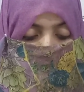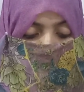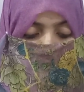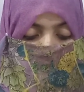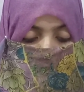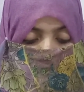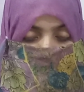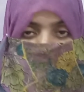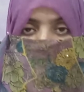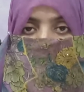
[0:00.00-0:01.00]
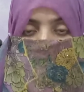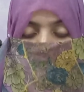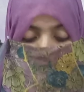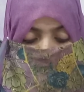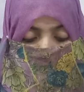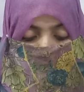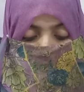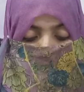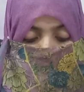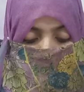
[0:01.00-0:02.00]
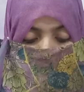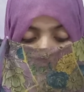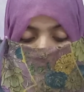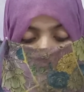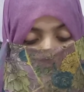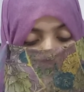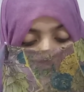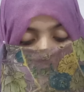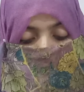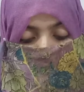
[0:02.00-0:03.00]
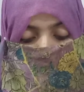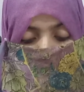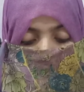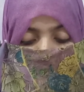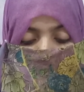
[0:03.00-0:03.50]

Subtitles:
QR code generating software doesn't collect personal